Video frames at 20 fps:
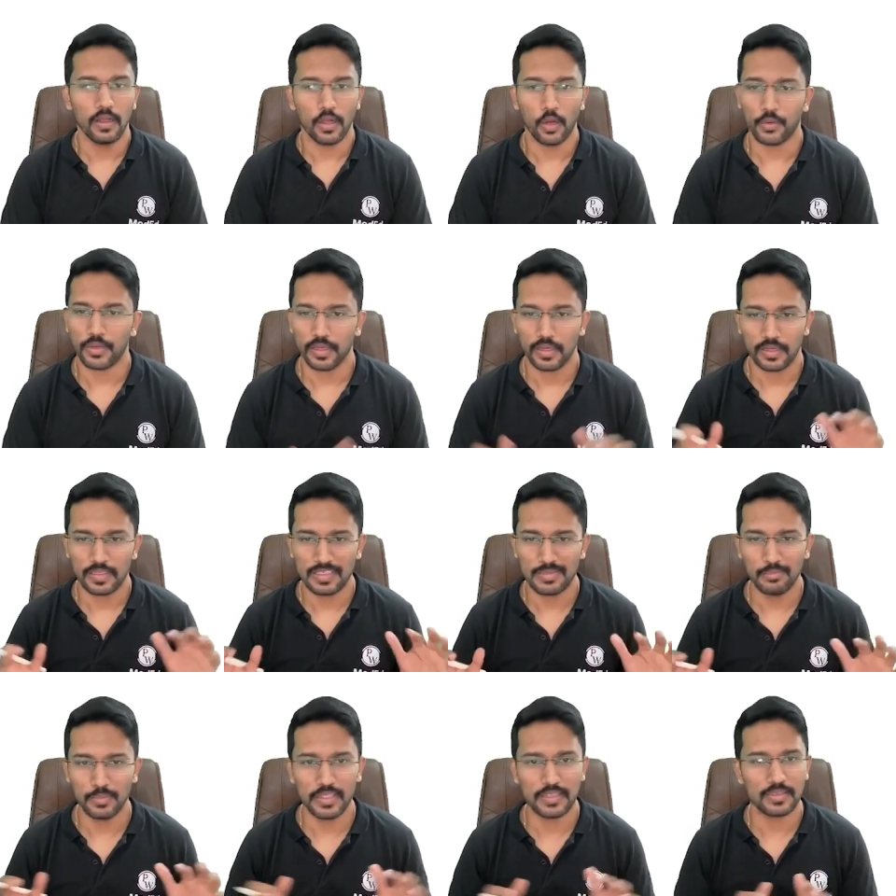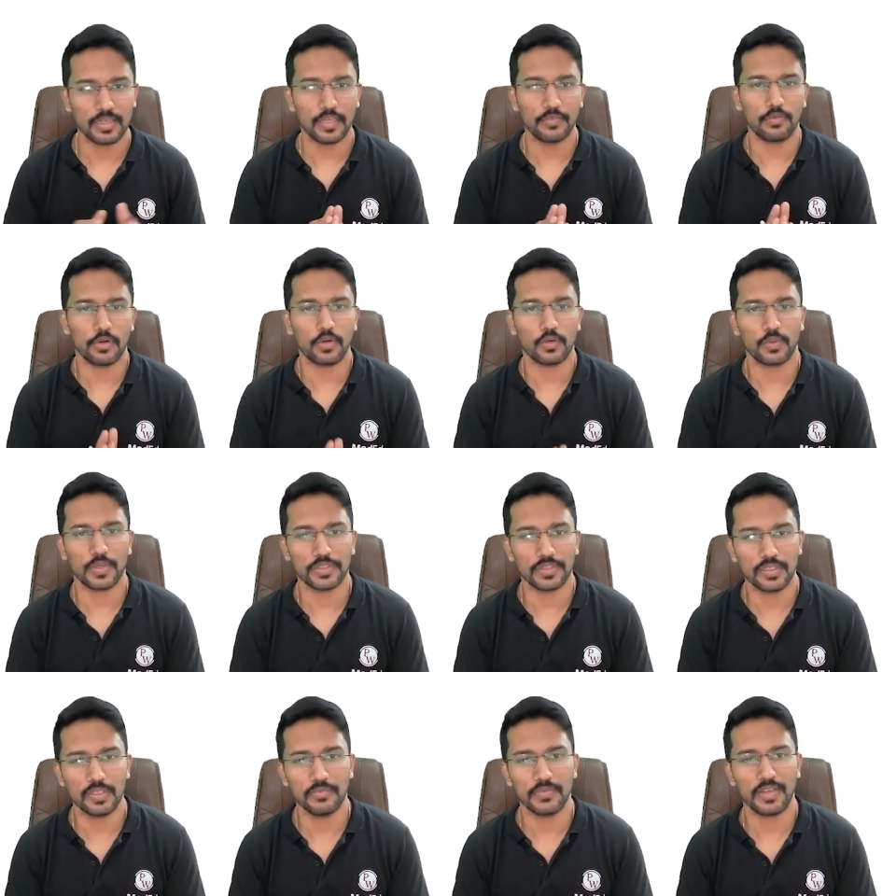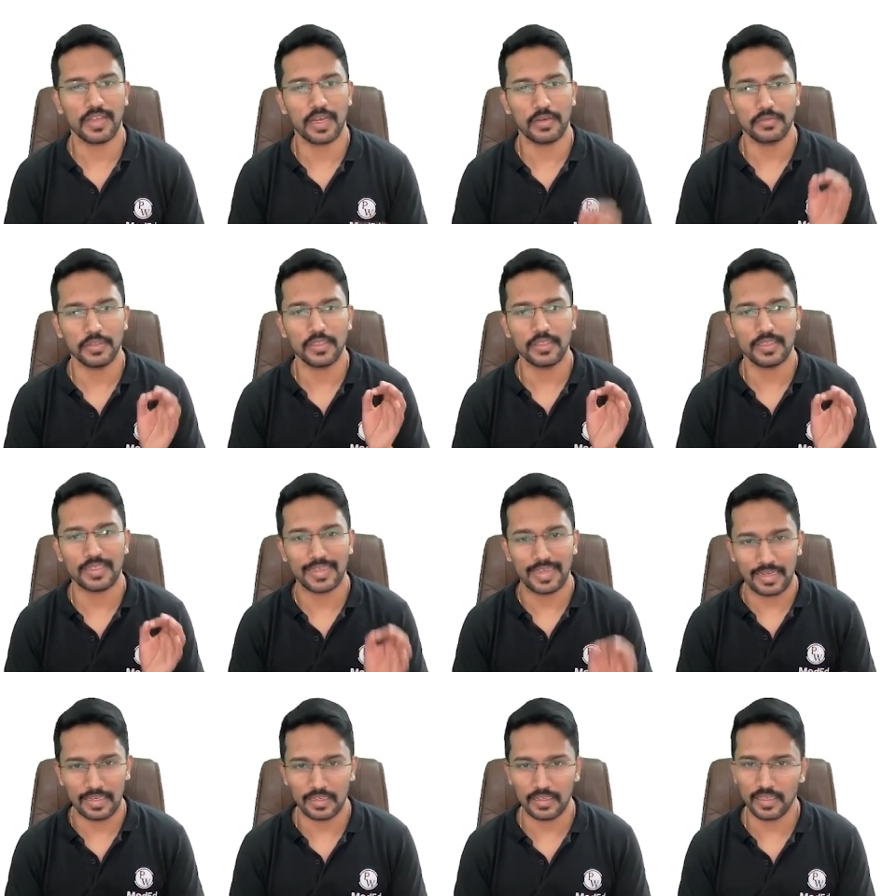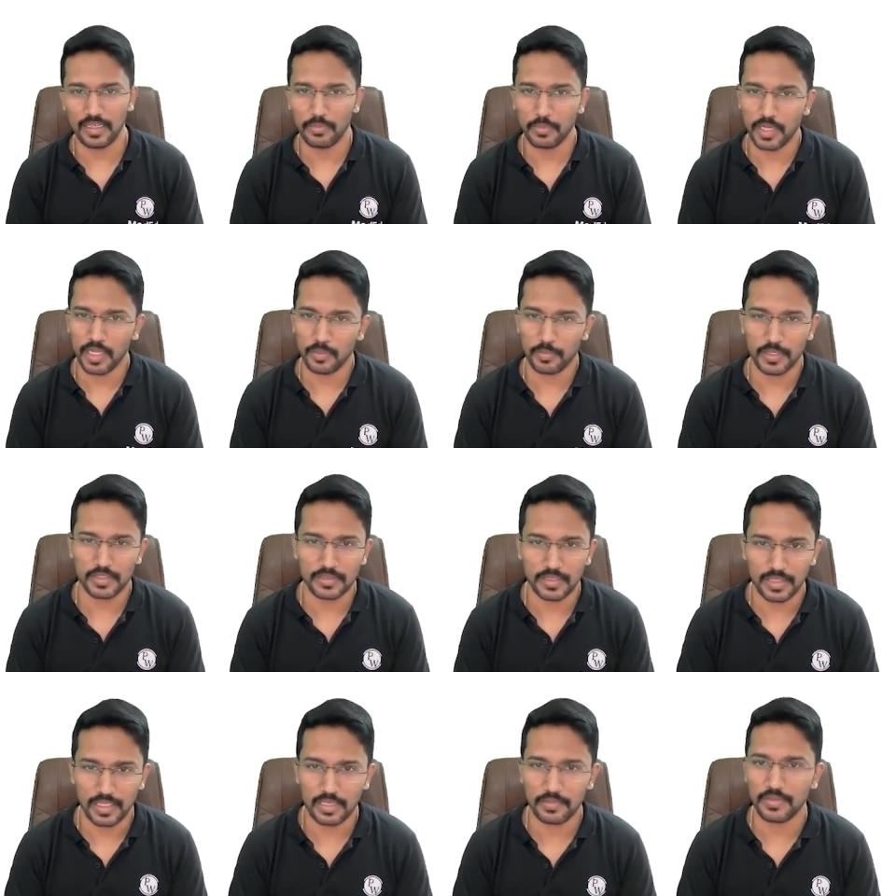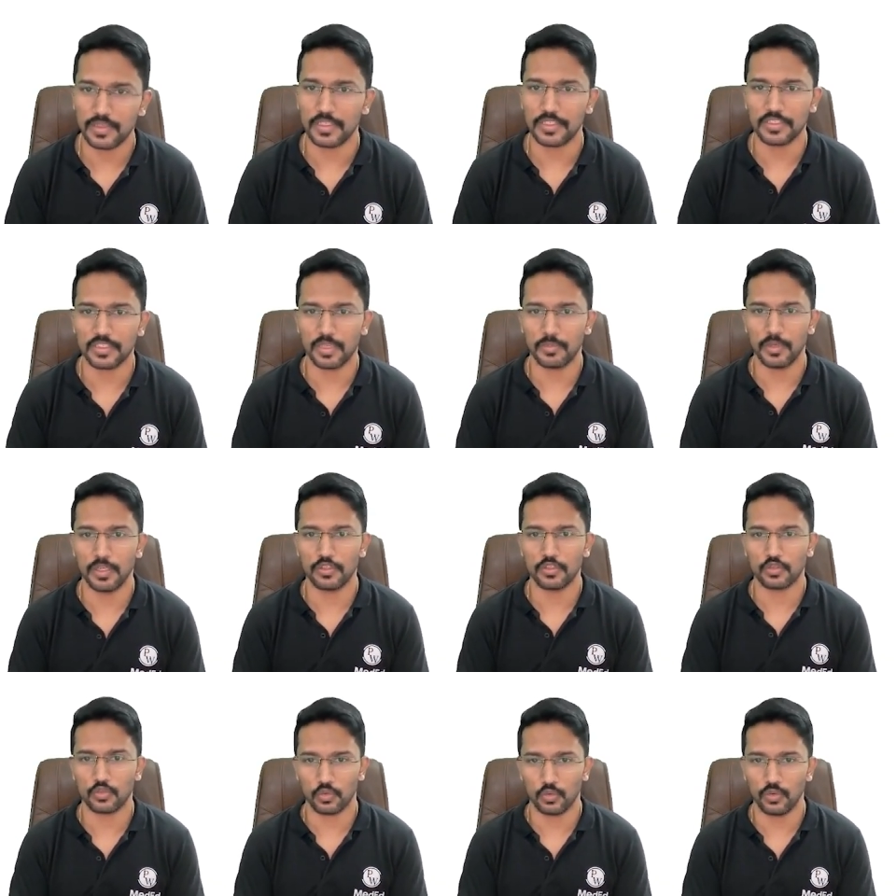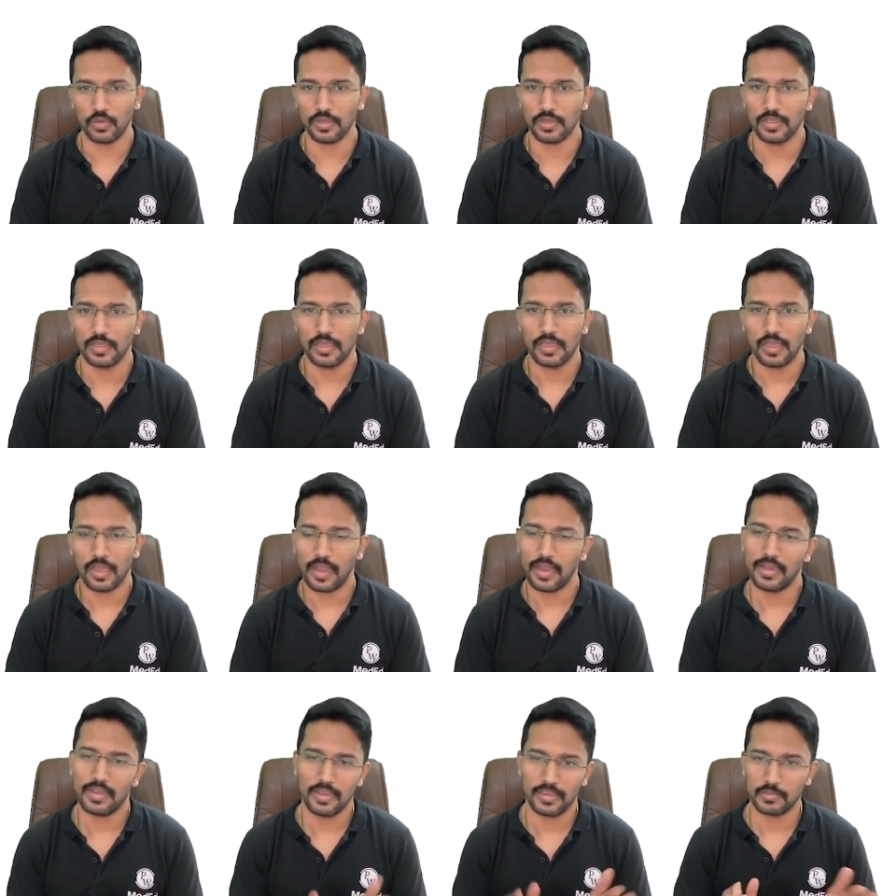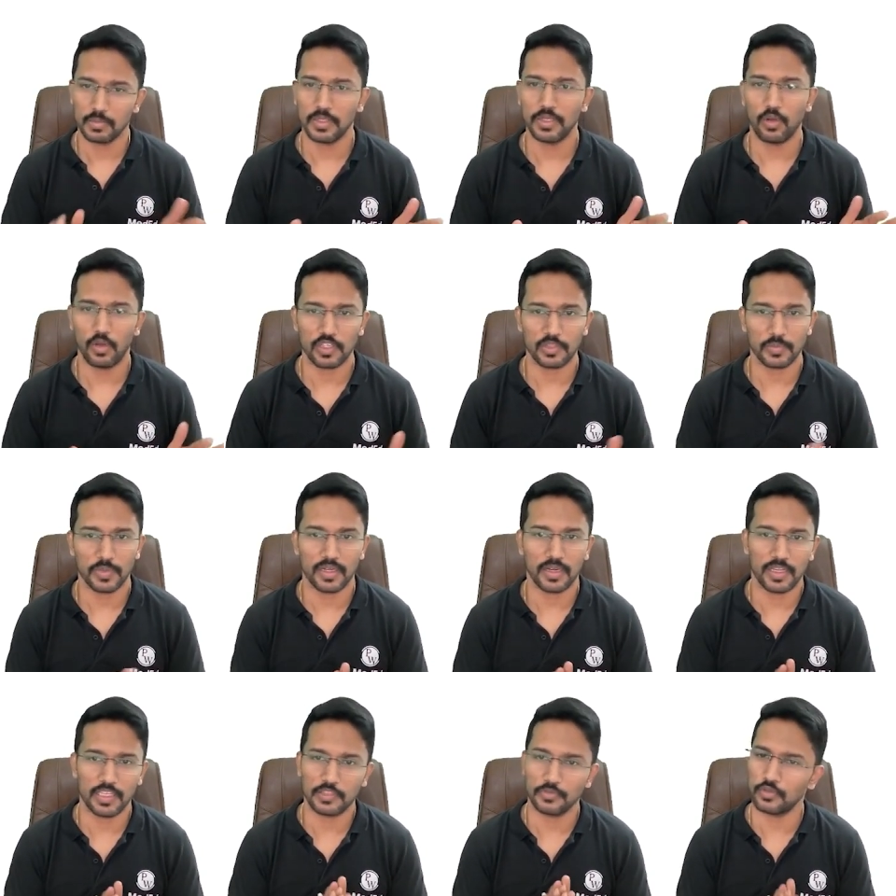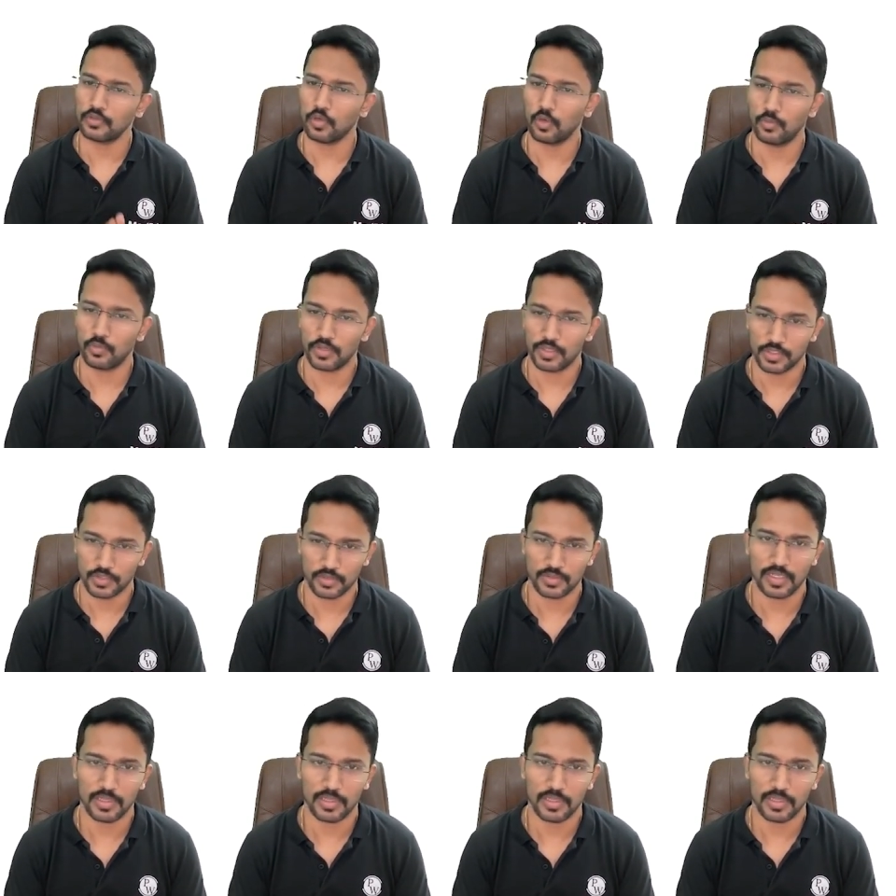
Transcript: Okay, a simple straightforward question. We have a elderly male presenting with ischemic stroke and he has been hospitalized for thrombolysis.